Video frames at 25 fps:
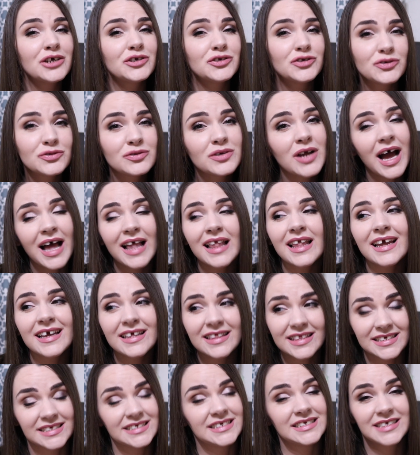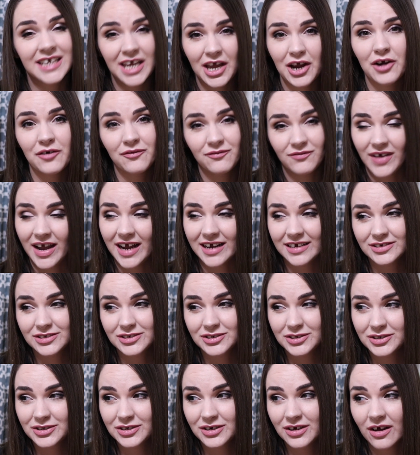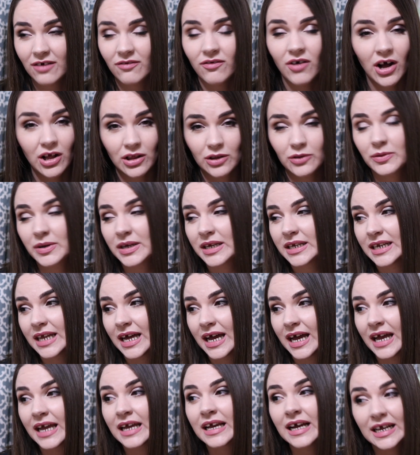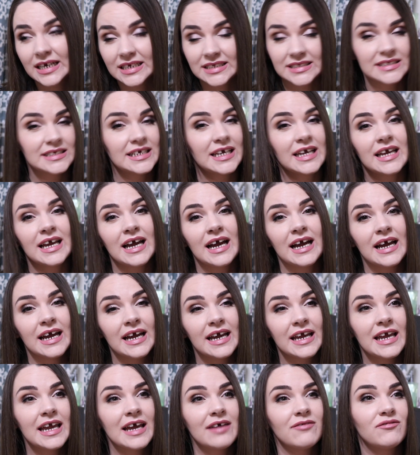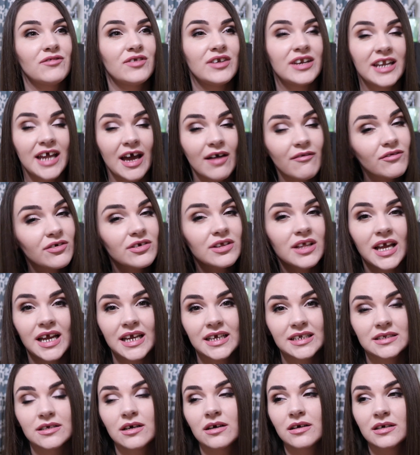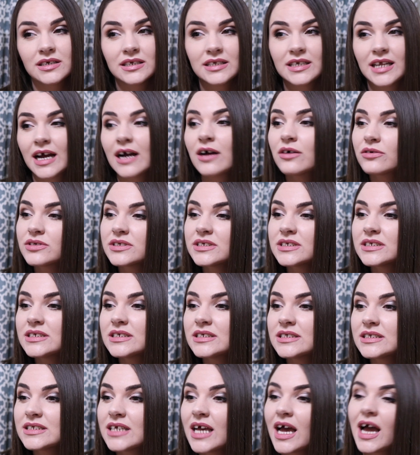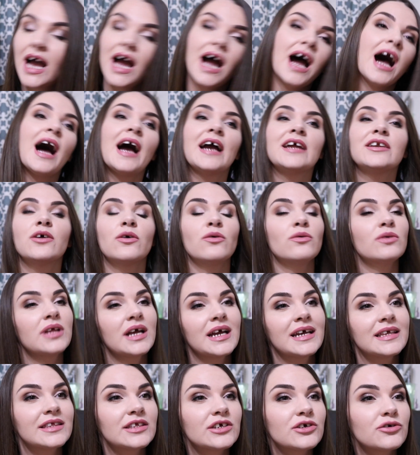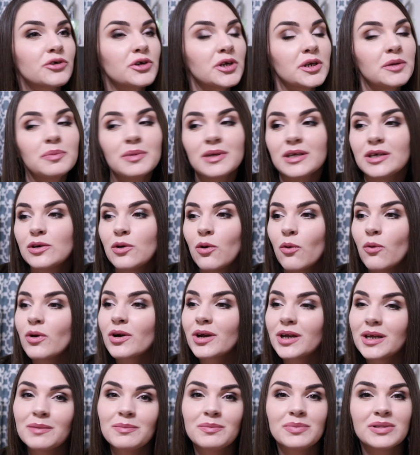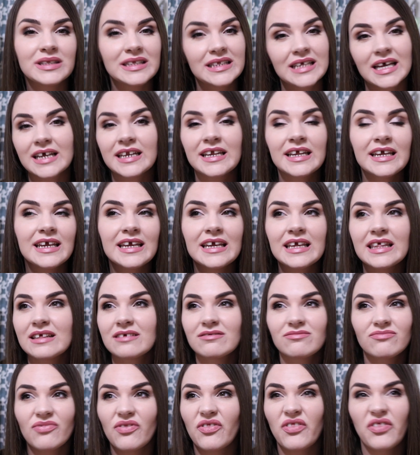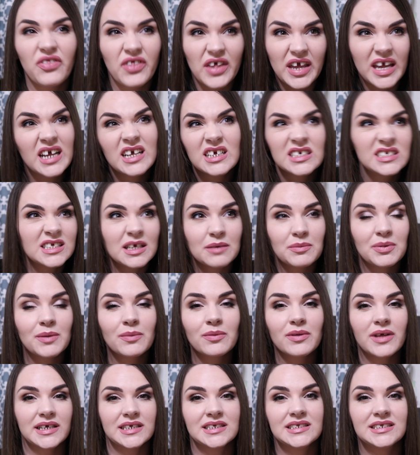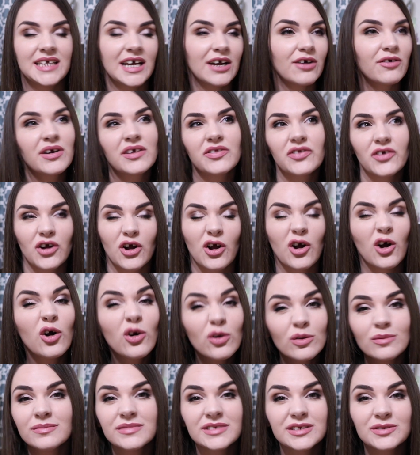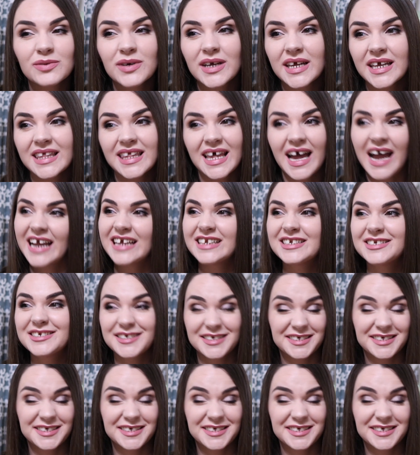do not like the scare factor of Halloween. I gotta say, I have never liked haunted houses. I don't like the creepy, gory, bloody things that people like to decorate their homes with. I